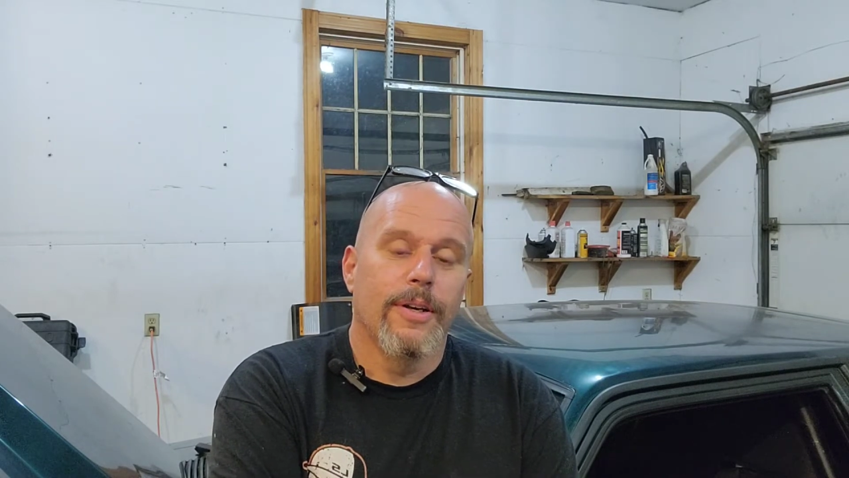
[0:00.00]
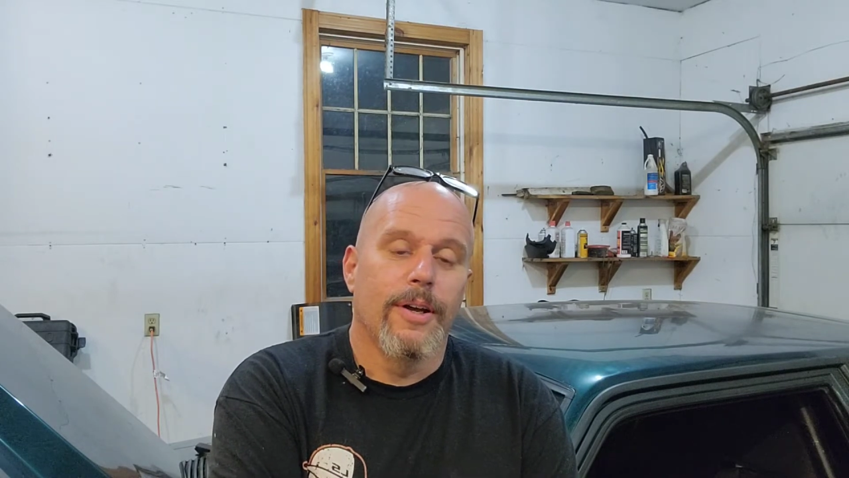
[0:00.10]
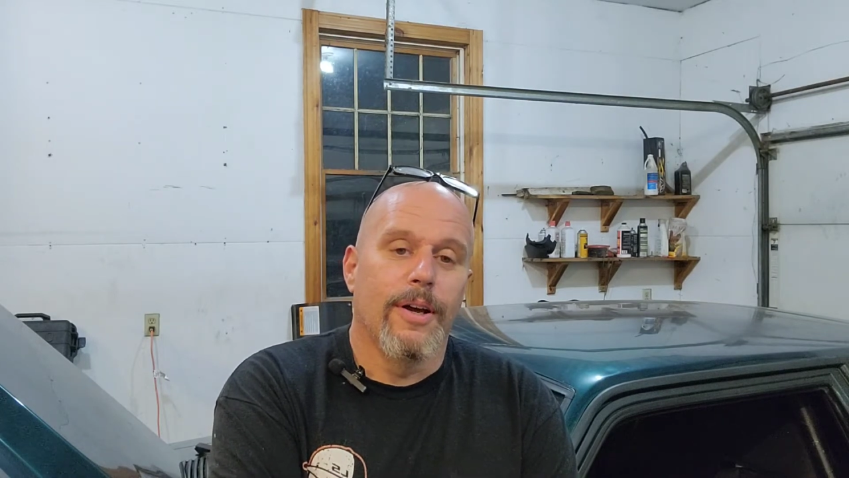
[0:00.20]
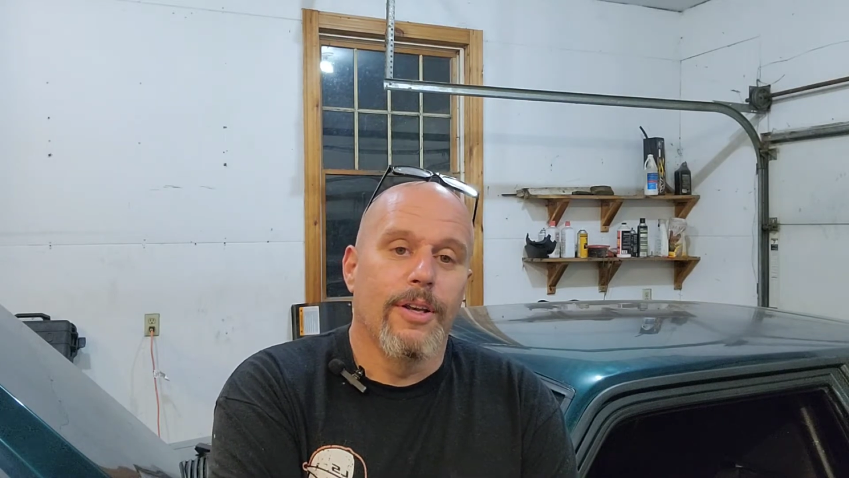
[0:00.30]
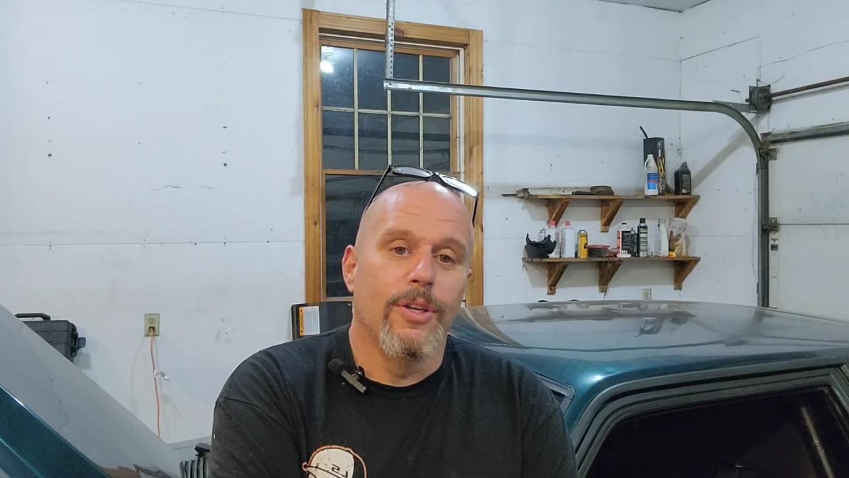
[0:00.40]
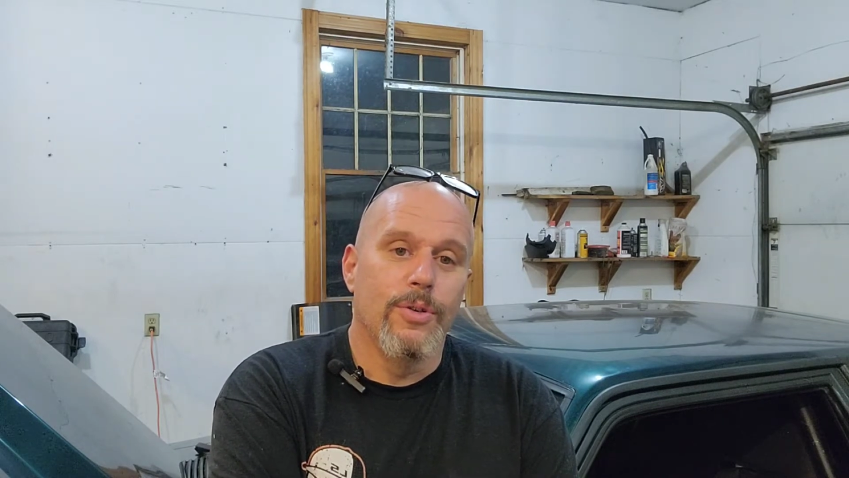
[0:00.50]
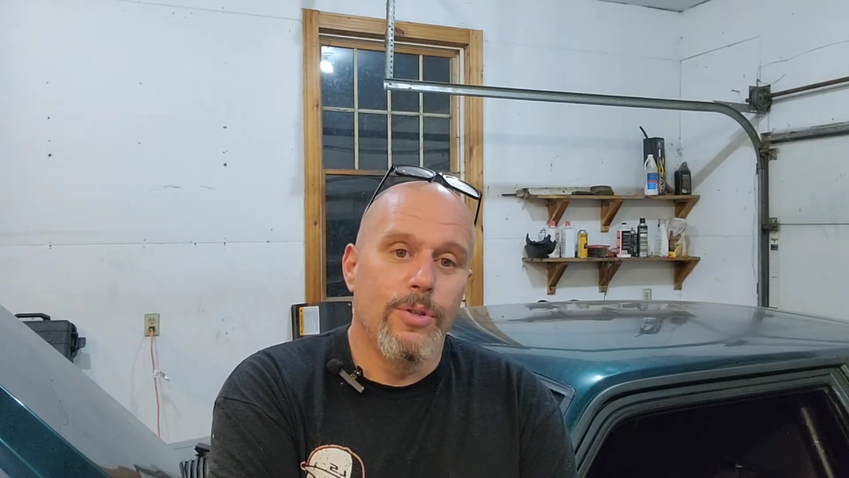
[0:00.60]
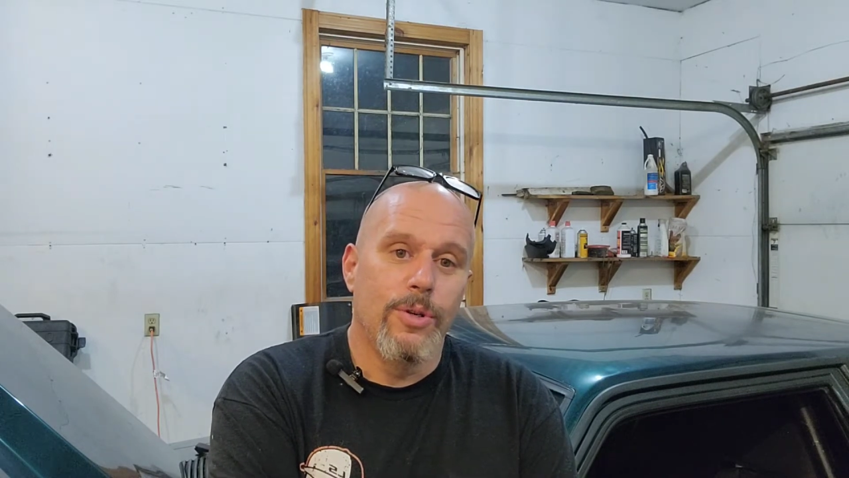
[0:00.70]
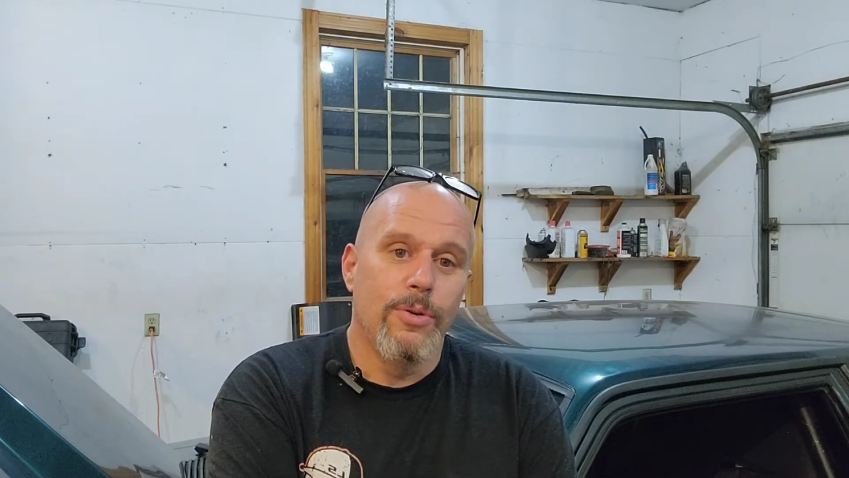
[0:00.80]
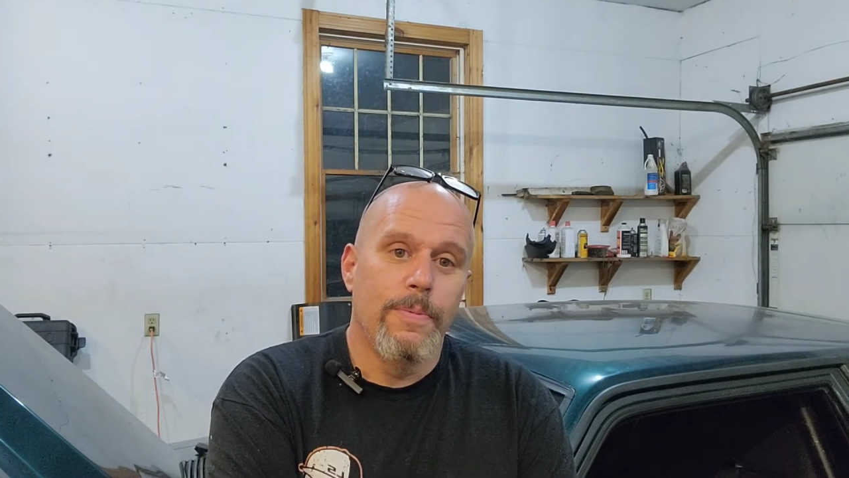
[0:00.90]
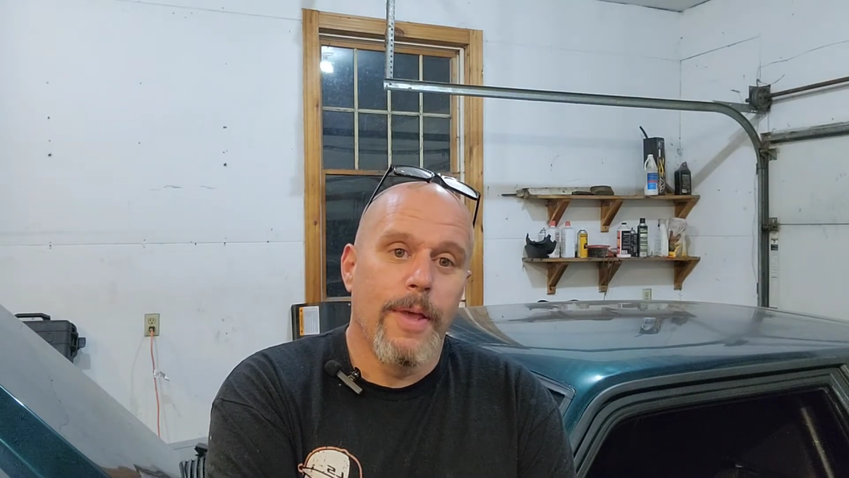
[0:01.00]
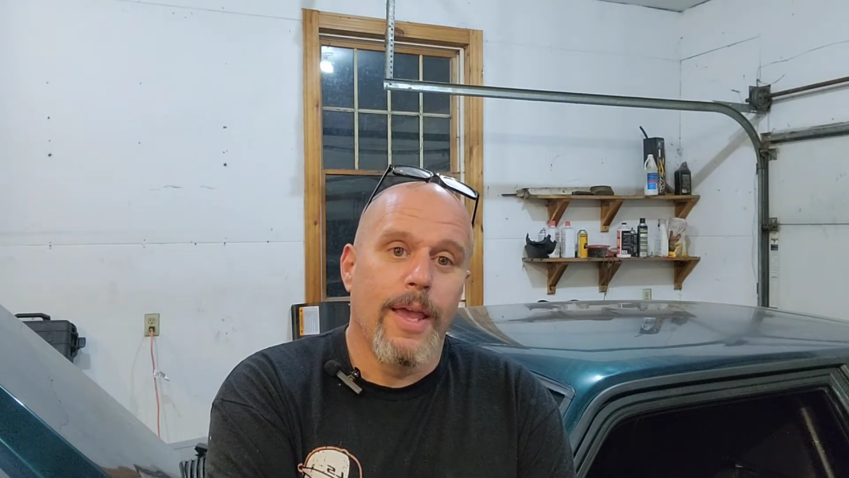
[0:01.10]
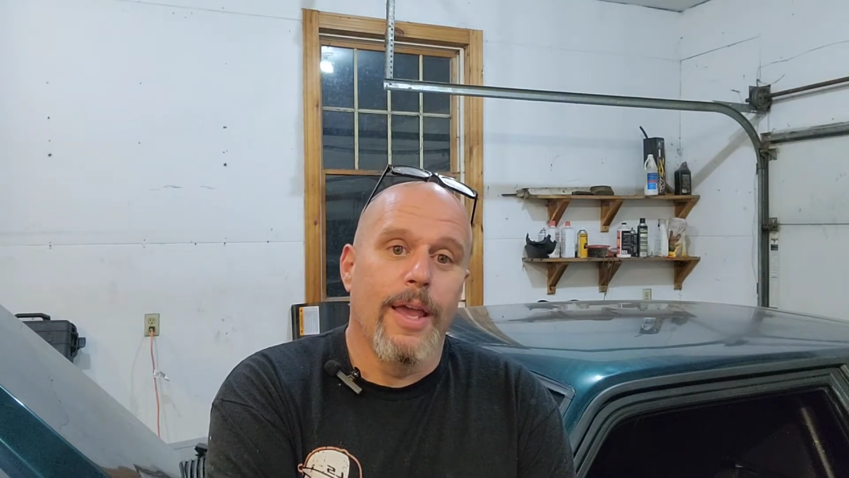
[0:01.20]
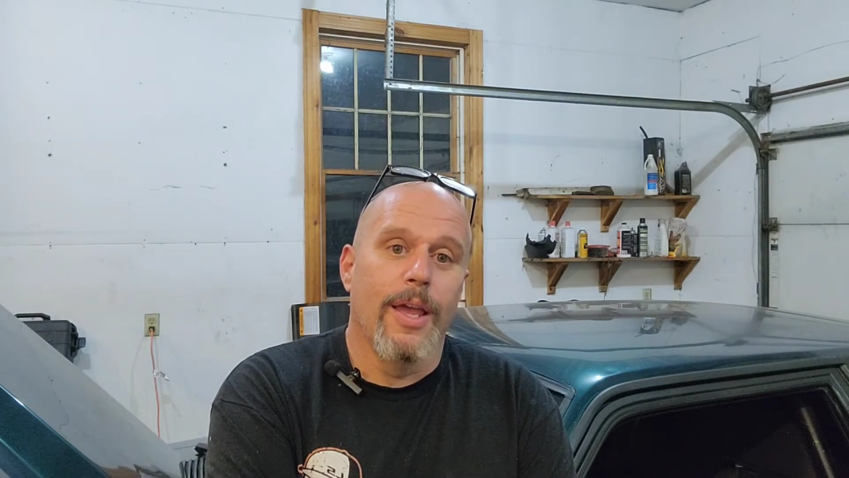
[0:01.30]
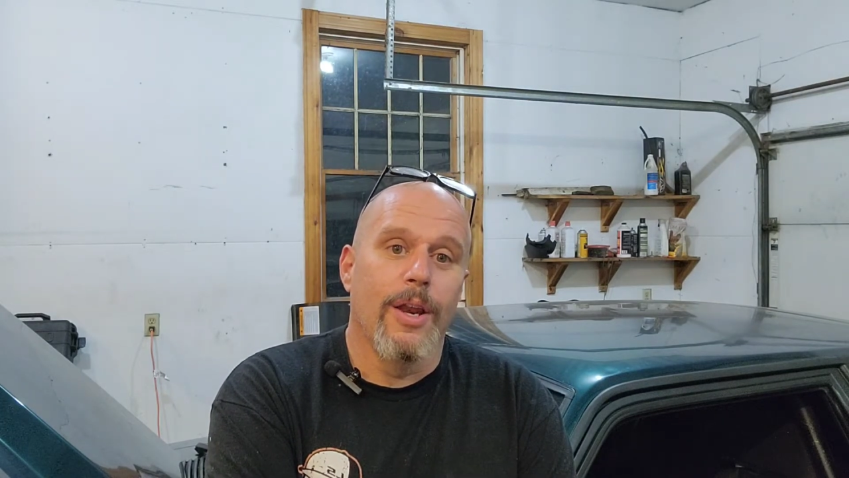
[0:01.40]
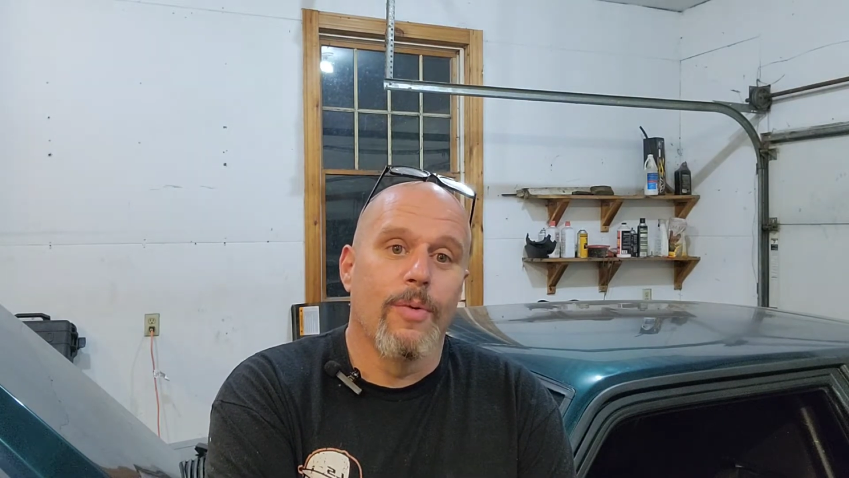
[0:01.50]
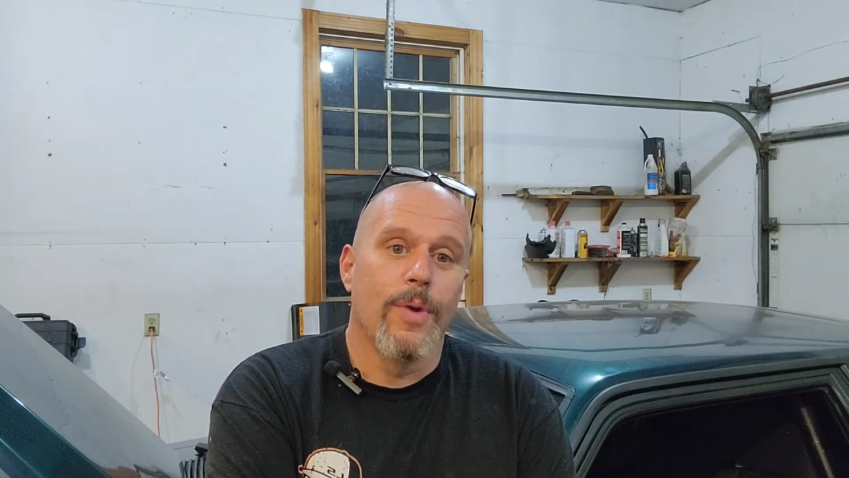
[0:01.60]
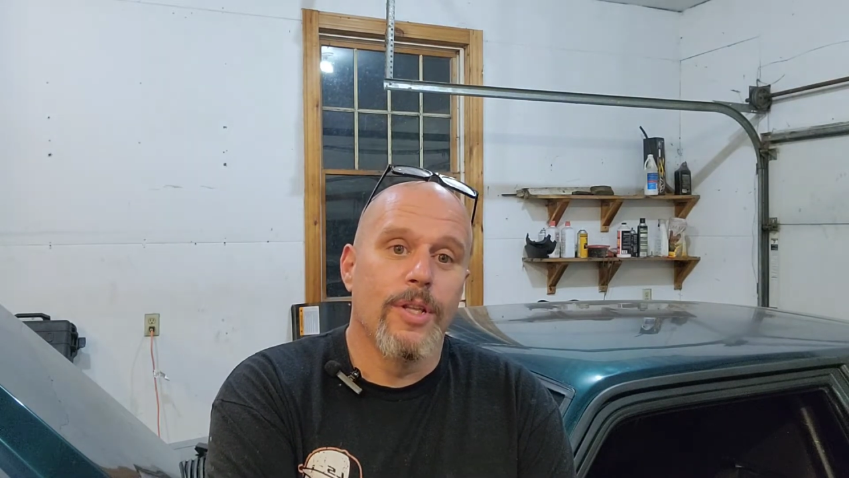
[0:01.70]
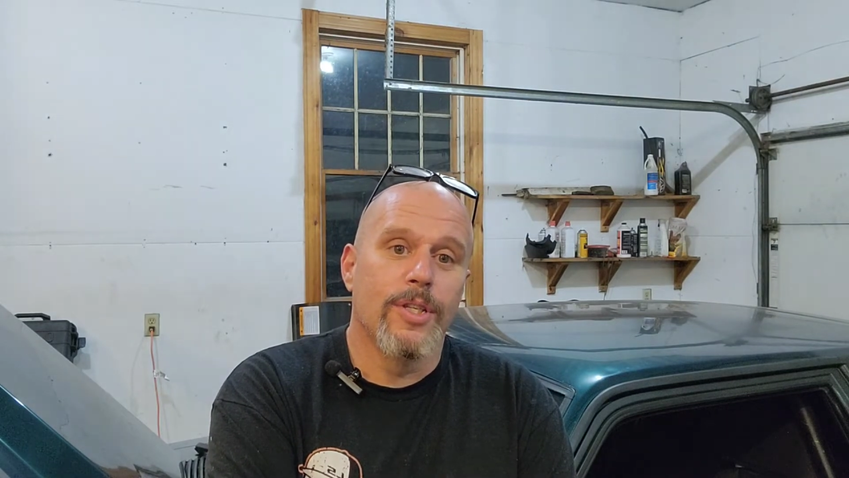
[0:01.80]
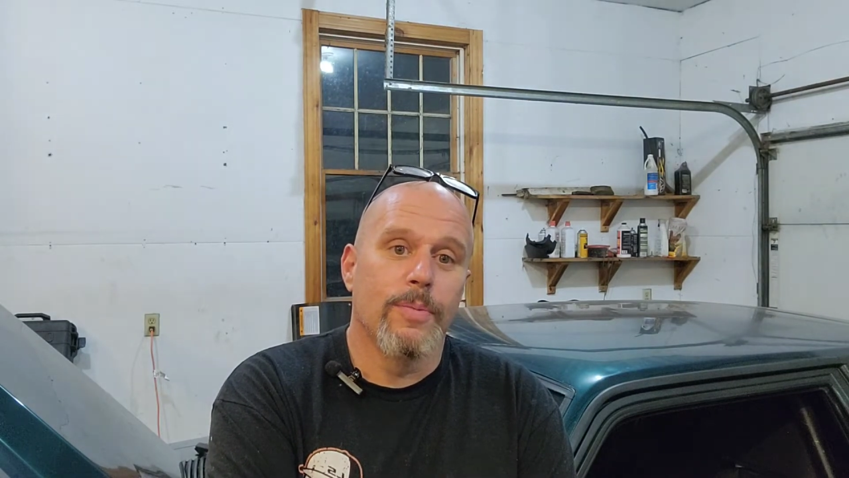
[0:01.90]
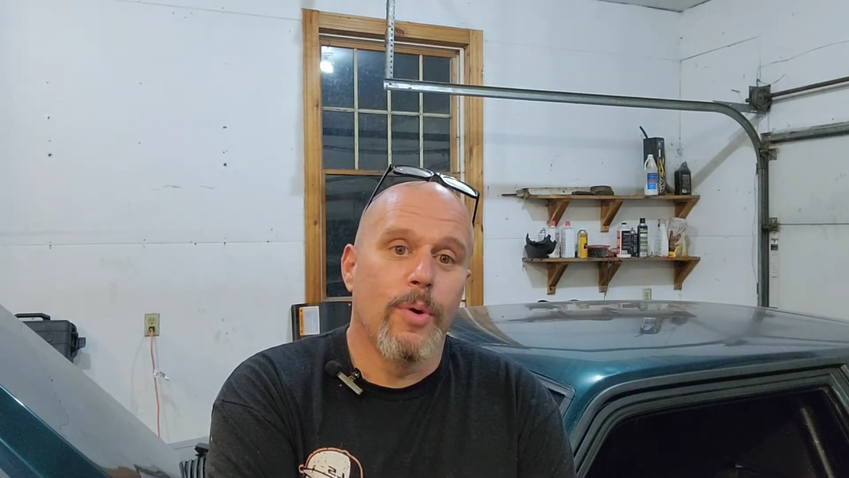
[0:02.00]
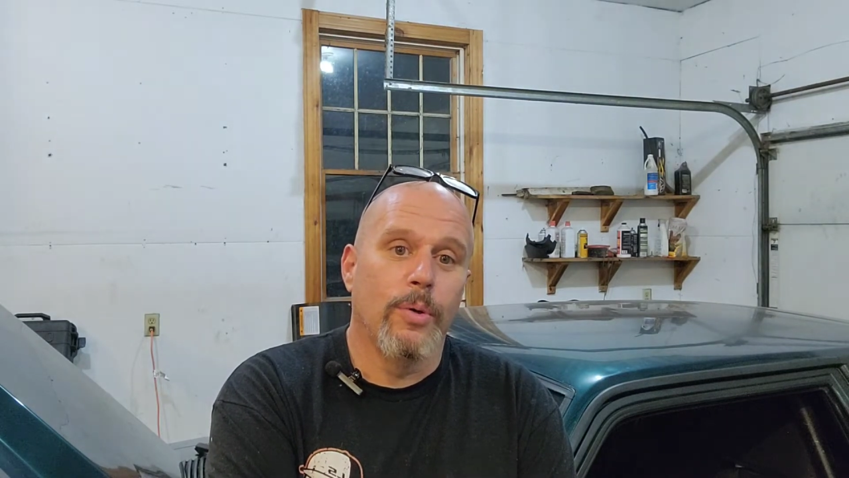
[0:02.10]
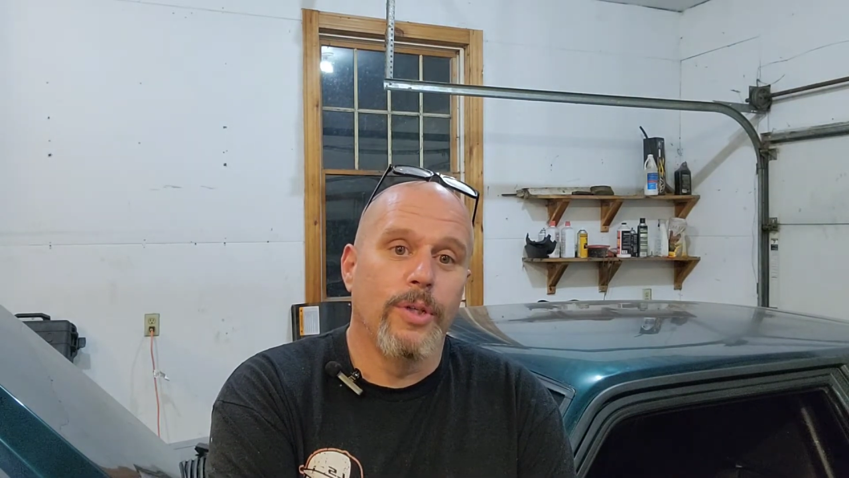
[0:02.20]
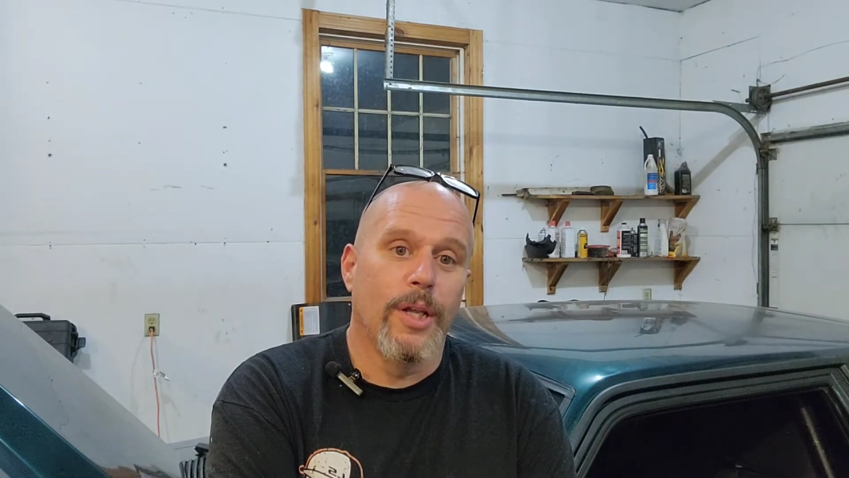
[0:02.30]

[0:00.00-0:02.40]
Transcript: on YouTube and reading some old